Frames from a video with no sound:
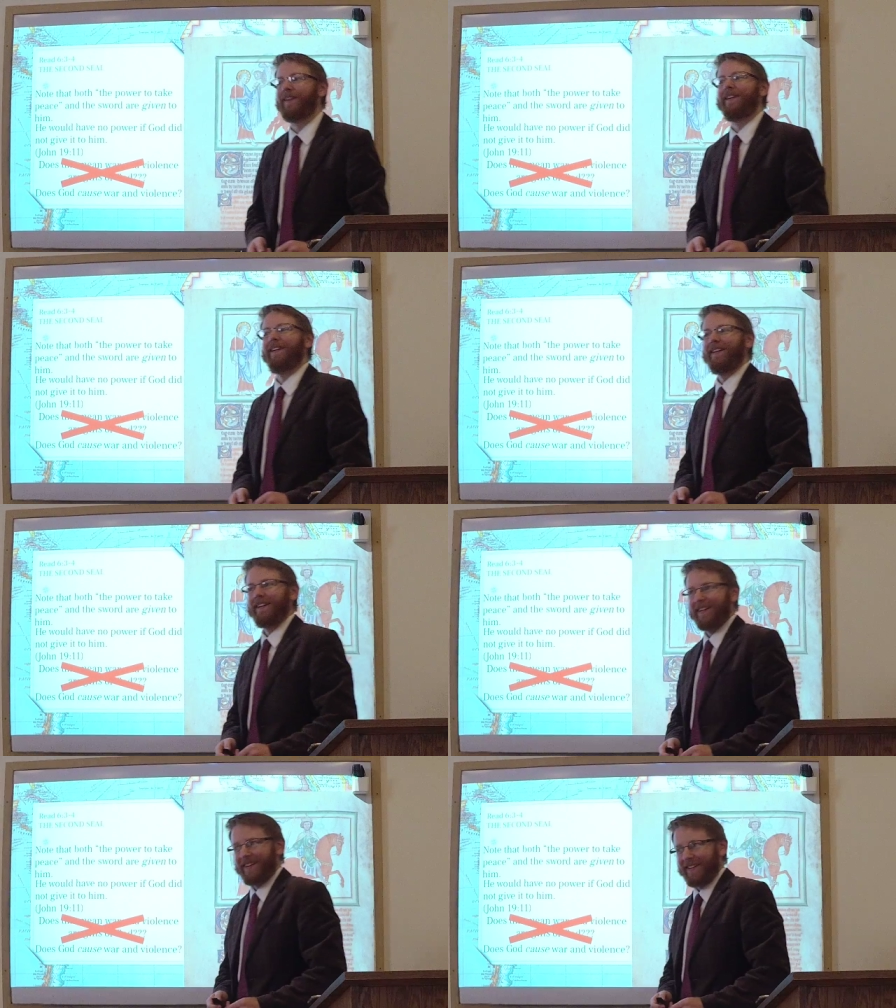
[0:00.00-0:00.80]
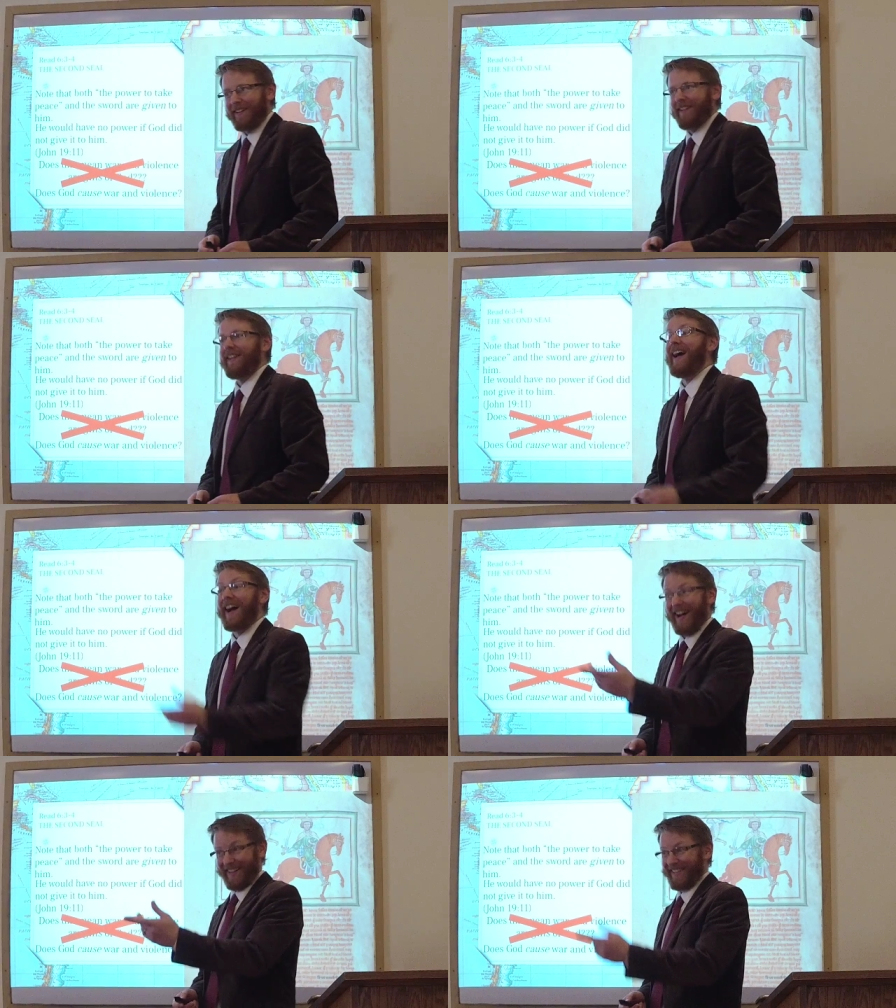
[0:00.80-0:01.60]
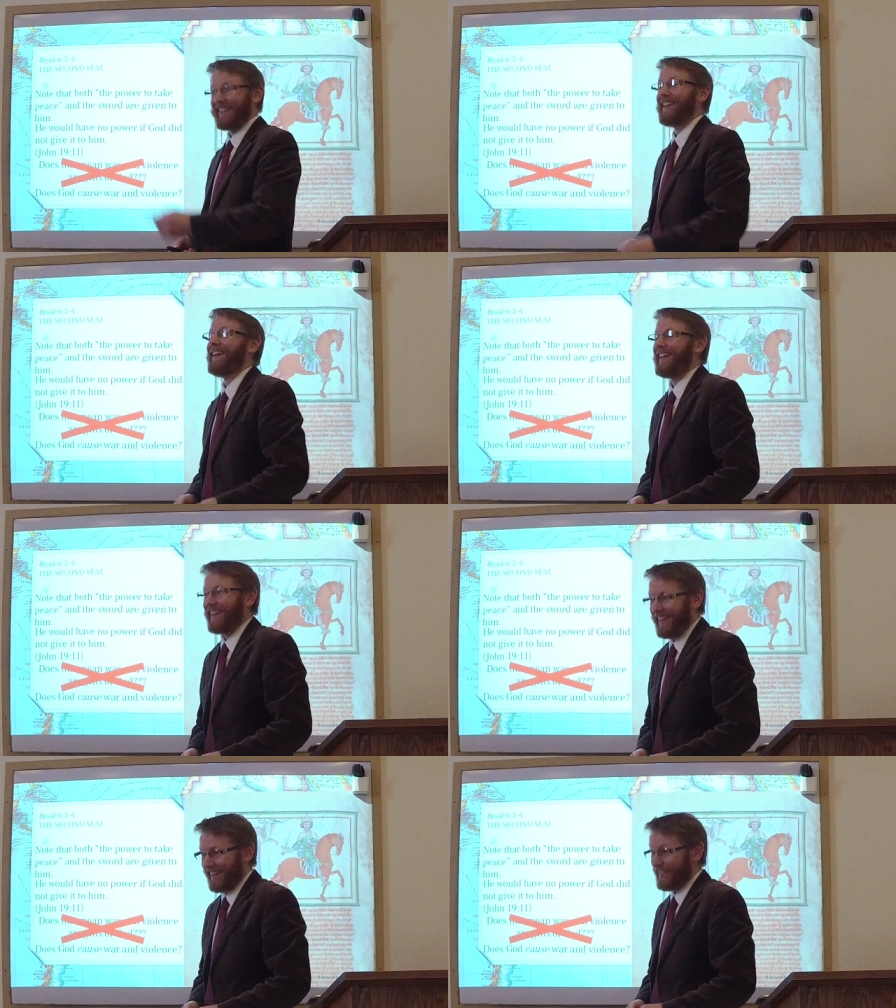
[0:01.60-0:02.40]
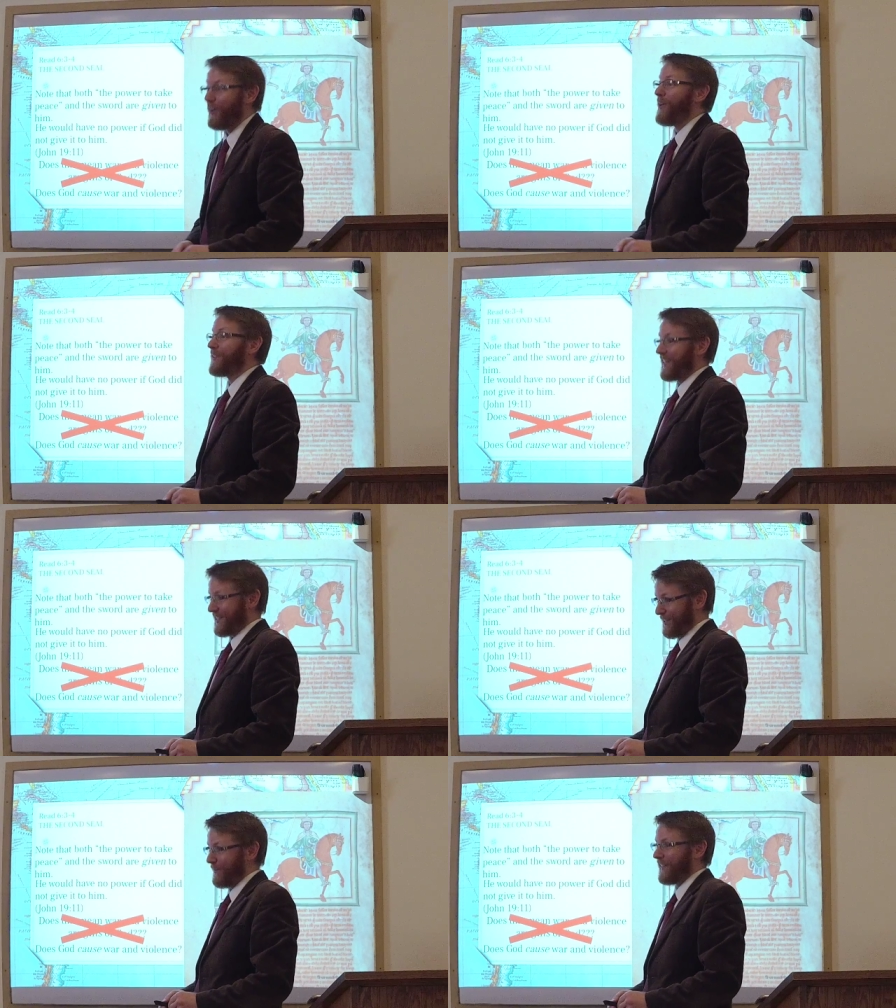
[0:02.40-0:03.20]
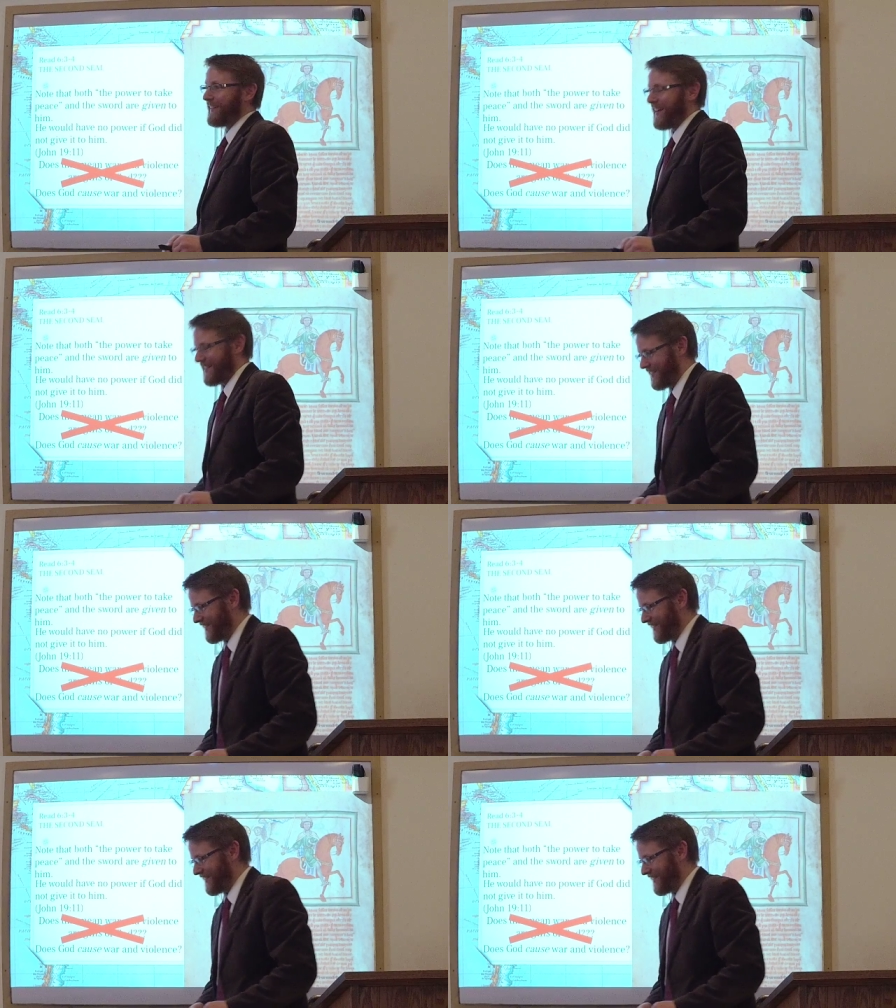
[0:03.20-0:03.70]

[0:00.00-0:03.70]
the Old Testament. Yeah. In the Old Testament, yes.